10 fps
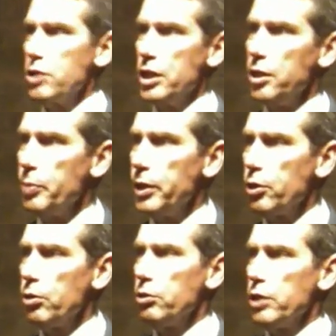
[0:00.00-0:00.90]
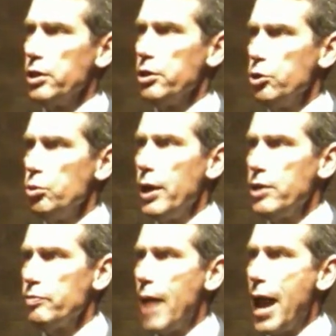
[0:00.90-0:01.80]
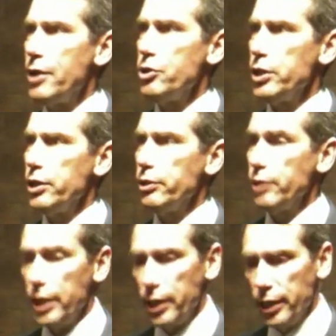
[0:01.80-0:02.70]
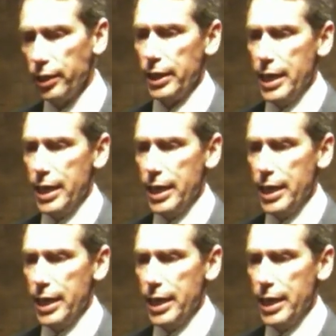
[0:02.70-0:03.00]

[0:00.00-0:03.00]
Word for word: need to be turned into new ways of managing and leading.